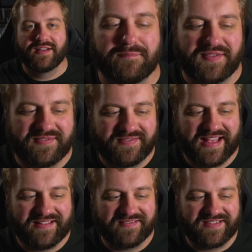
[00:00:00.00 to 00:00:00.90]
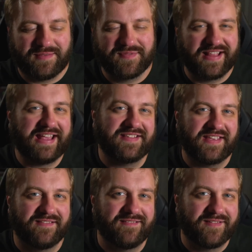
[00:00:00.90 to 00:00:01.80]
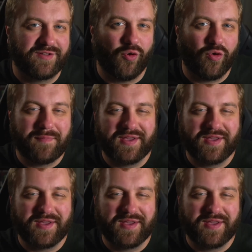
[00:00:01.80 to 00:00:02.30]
But that seems lazy. Corey